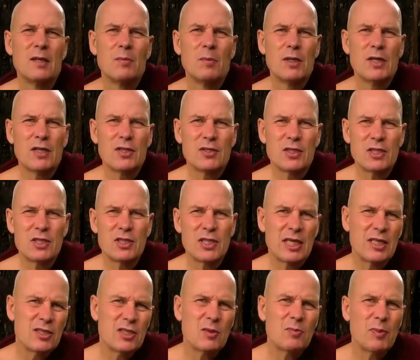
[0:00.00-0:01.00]
Because
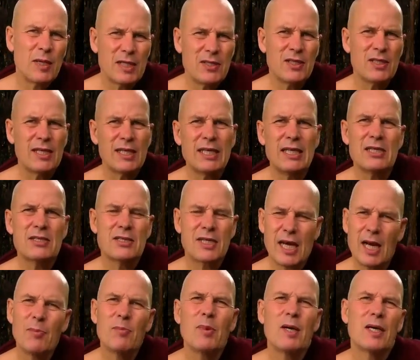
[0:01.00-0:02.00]
intention basically is
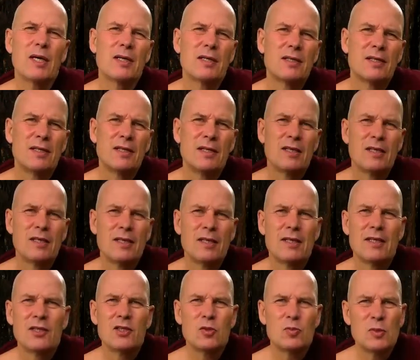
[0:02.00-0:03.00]
kamma.
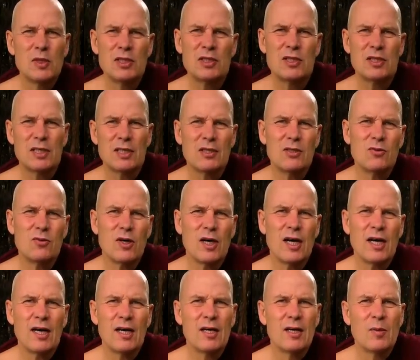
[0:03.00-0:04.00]
This means you
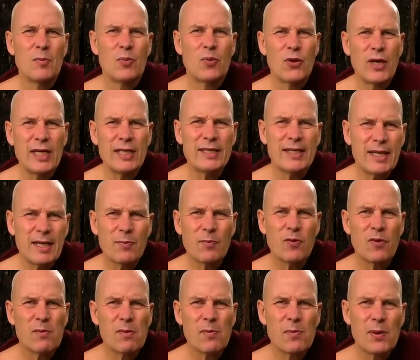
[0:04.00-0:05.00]
are printing
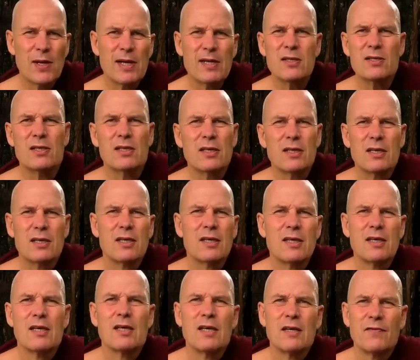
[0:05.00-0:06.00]
probability
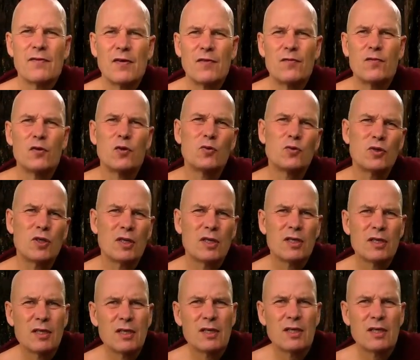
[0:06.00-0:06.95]
for future